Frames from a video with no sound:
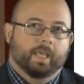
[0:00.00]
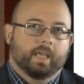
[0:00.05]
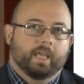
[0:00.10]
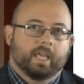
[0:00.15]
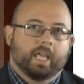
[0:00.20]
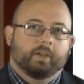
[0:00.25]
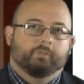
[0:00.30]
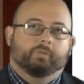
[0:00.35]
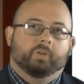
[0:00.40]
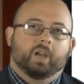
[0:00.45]

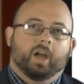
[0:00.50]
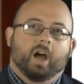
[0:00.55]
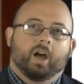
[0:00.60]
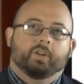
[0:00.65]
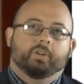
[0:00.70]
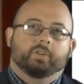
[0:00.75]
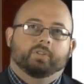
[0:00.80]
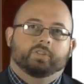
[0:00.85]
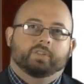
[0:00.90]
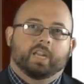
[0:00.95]
If we
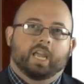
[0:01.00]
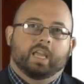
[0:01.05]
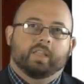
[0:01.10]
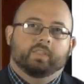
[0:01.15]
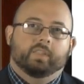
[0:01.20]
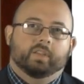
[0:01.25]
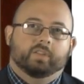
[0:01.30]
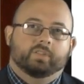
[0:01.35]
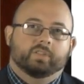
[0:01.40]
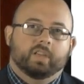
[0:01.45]

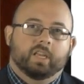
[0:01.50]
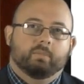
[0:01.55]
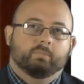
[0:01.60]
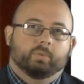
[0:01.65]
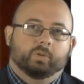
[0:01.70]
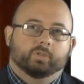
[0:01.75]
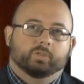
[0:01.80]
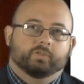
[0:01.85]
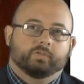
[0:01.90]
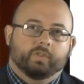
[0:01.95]
understand the
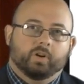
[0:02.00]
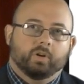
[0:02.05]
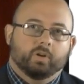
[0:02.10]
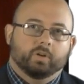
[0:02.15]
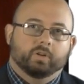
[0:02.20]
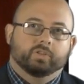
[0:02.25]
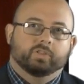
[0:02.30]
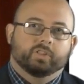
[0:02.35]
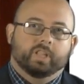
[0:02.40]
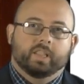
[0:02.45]
symbols
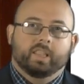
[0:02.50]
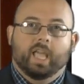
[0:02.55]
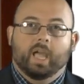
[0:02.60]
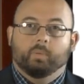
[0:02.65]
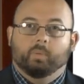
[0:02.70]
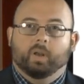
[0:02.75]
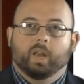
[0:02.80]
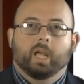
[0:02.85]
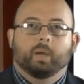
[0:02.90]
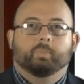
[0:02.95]
first, then that
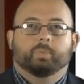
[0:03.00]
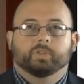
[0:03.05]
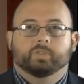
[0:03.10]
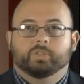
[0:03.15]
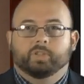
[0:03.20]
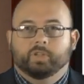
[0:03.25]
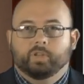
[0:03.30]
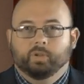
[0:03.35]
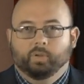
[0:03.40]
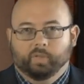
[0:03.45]
will help us
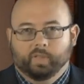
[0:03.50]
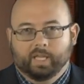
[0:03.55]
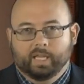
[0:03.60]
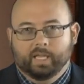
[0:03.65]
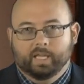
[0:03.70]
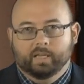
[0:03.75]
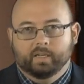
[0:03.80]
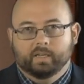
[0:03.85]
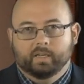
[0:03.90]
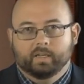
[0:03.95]
to do
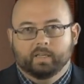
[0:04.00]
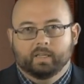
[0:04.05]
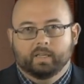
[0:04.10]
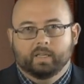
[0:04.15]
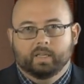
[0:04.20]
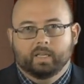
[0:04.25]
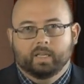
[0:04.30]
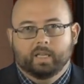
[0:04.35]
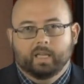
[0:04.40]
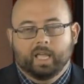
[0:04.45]
that.
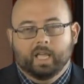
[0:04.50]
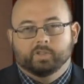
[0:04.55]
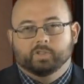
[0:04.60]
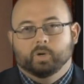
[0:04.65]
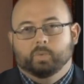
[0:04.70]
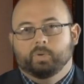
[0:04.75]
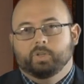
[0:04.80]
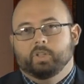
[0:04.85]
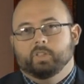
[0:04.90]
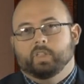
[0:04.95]
And so
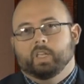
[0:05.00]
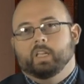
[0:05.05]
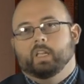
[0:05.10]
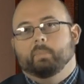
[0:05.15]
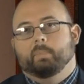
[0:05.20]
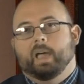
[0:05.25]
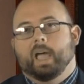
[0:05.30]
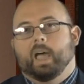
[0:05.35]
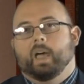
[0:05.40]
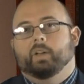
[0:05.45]
when you think
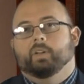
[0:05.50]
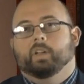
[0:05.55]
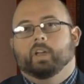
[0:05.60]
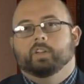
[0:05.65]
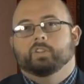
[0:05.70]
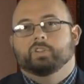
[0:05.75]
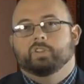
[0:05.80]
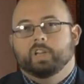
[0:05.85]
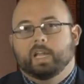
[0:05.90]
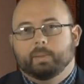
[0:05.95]
about a
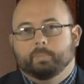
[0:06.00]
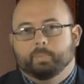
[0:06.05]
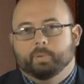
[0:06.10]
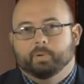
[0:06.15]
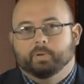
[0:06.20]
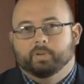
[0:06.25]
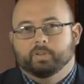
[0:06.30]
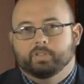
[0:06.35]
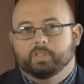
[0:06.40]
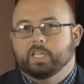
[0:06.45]

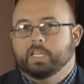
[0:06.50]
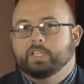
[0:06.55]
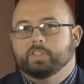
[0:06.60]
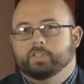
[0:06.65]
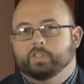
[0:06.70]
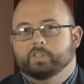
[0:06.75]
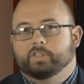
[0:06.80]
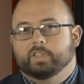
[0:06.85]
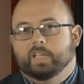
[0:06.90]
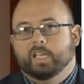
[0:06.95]
shepherd,
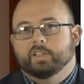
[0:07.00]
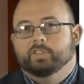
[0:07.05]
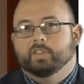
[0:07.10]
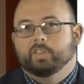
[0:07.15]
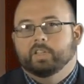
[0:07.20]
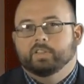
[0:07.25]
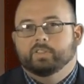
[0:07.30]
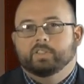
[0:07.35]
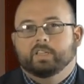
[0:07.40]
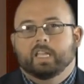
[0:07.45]
Jesus says in
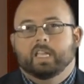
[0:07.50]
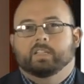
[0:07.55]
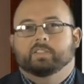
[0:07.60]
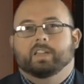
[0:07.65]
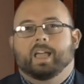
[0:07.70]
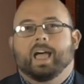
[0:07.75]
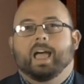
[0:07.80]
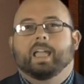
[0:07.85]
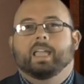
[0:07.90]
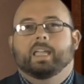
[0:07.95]
this text,
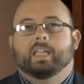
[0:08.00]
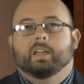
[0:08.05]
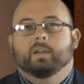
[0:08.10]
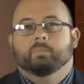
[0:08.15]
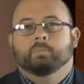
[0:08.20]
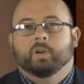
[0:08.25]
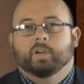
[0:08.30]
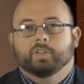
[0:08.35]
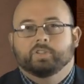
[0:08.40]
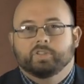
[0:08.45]
"I
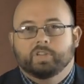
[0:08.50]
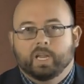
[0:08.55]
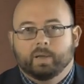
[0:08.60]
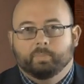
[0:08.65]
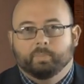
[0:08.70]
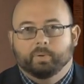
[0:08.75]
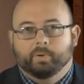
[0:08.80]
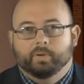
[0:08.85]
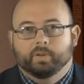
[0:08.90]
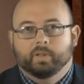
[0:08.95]
am a
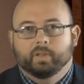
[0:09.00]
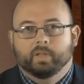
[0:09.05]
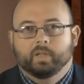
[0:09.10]
shepherd."